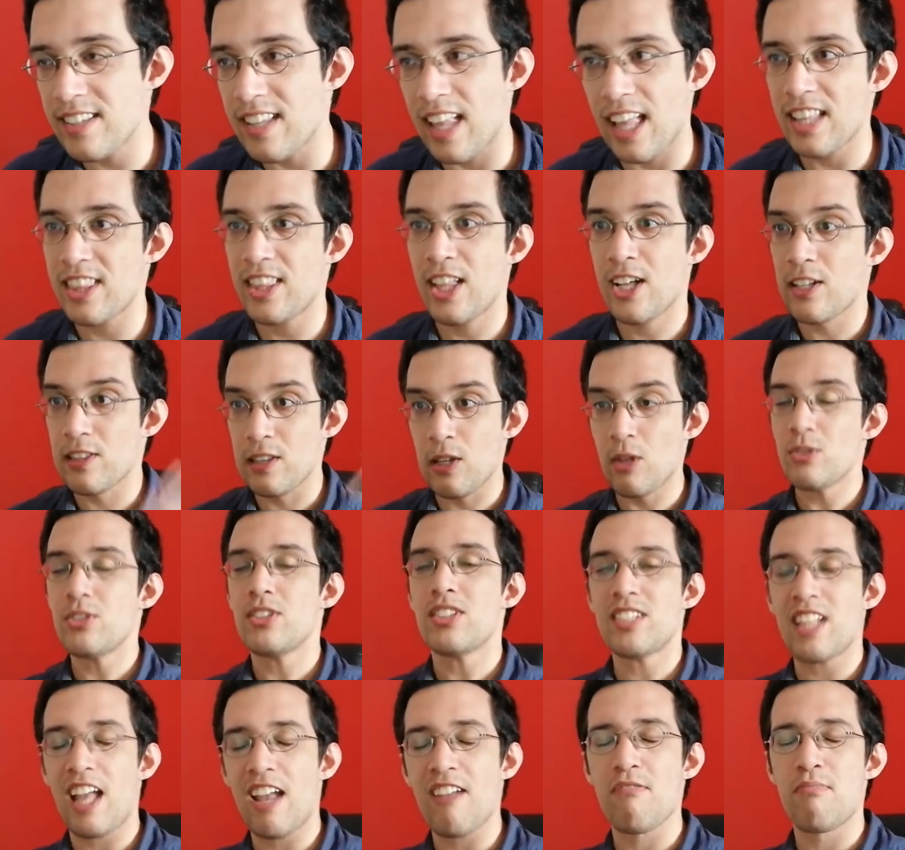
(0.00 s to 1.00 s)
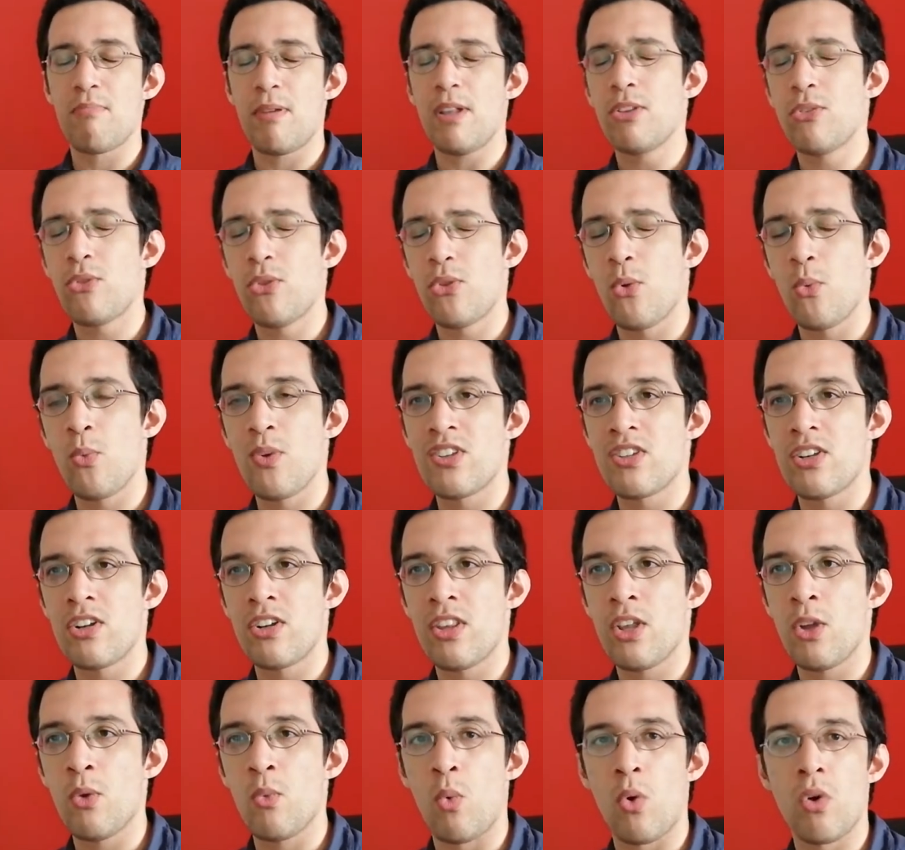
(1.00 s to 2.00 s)
Like the closest I've been to the
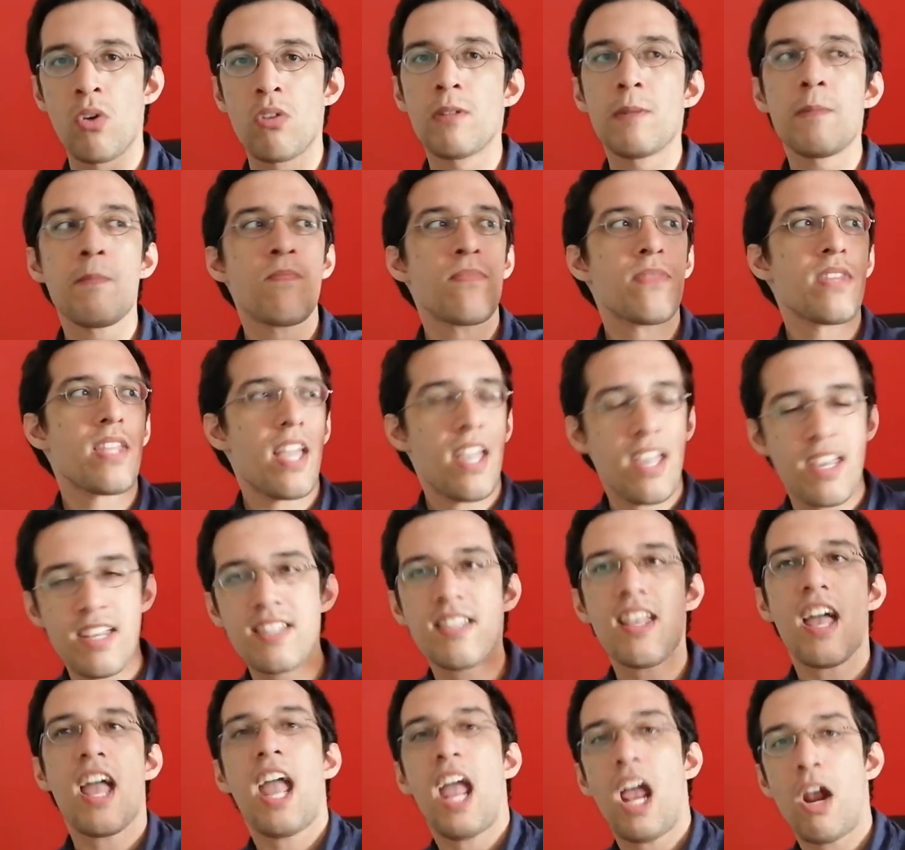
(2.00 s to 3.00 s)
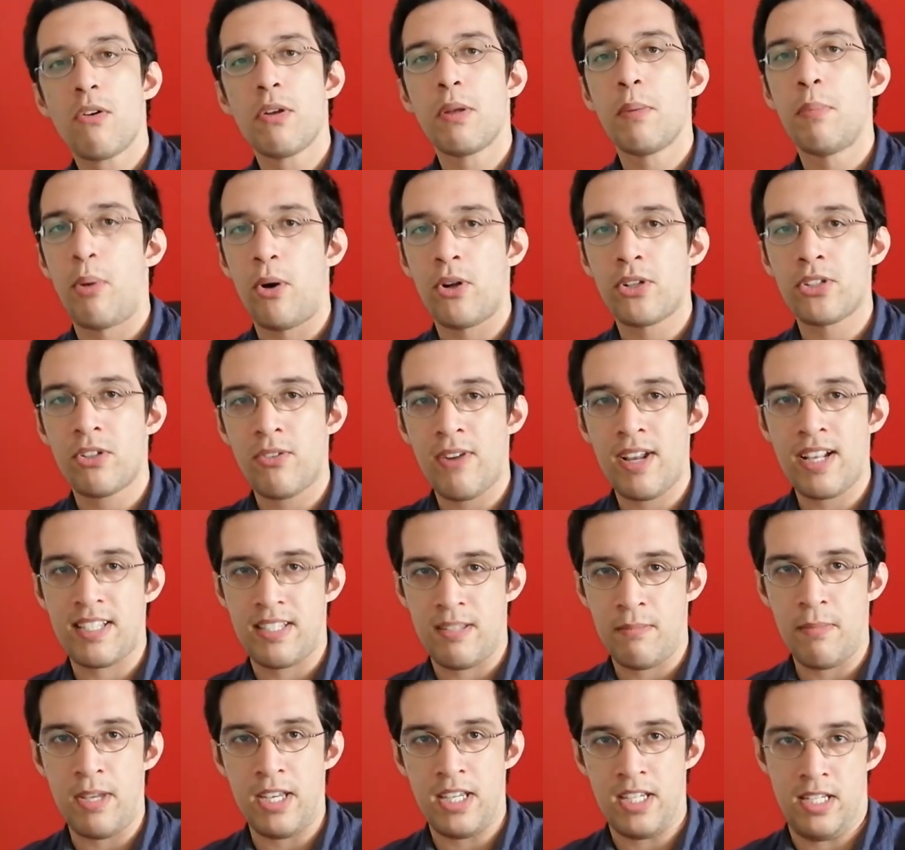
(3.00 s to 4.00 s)
Wizarding World is the Harry Potter
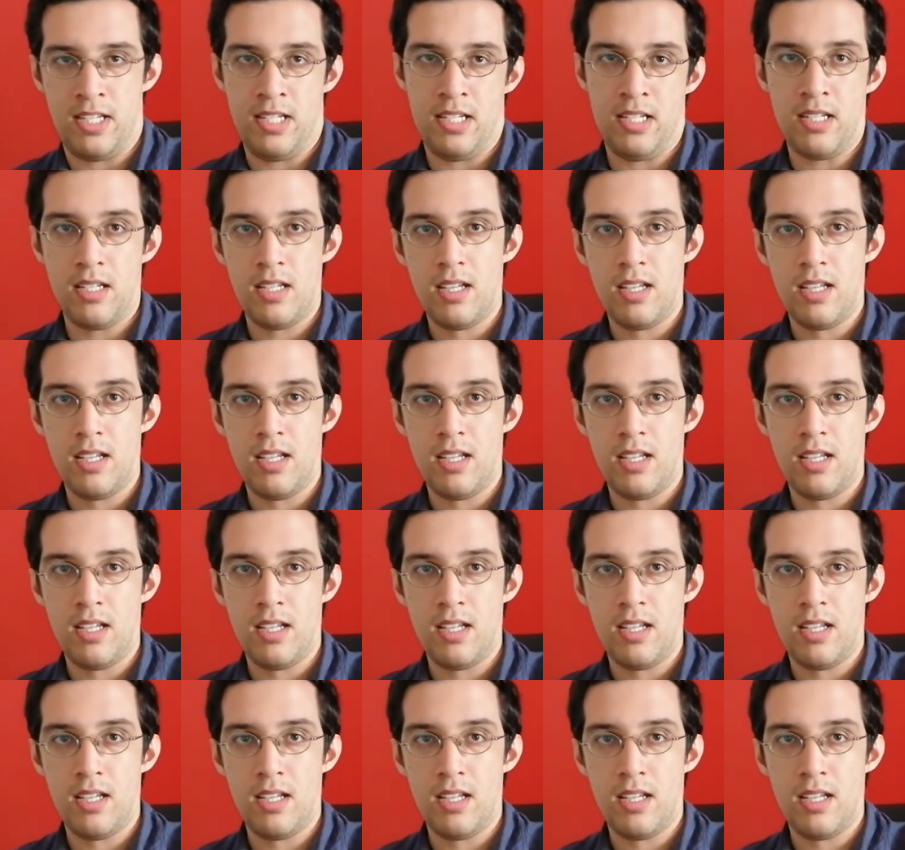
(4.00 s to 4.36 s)
exhibition.